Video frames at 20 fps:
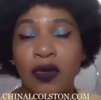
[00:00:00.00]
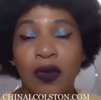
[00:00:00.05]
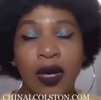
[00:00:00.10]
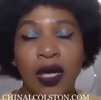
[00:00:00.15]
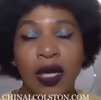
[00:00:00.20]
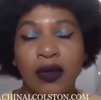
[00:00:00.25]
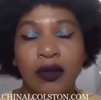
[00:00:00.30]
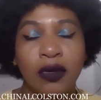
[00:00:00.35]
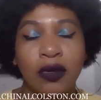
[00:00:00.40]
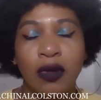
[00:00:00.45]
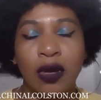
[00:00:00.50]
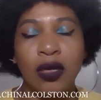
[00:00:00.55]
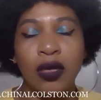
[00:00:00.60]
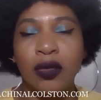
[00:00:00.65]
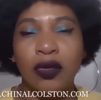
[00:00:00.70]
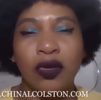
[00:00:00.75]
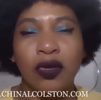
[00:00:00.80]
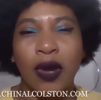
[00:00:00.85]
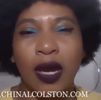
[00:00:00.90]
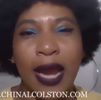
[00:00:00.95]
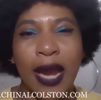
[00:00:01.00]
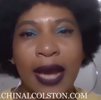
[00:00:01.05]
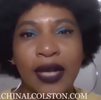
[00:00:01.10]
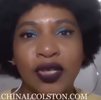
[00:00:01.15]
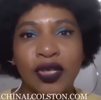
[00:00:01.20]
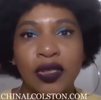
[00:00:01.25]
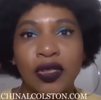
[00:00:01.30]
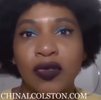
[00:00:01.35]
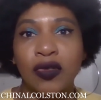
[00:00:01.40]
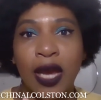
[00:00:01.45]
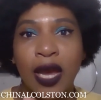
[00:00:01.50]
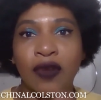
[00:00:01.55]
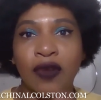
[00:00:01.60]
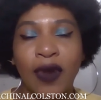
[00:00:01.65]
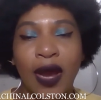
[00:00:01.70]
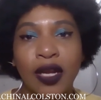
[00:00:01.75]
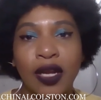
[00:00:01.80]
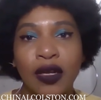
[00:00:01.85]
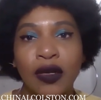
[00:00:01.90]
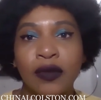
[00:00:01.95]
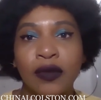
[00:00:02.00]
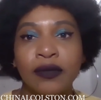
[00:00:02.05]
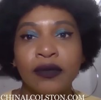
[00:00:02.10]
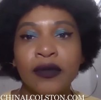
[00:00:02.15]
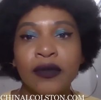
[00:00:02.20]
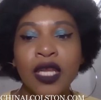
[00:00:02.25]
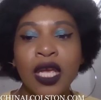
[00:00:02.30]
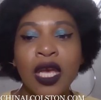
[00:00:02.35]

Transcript: Great, great, great actress too, and writer.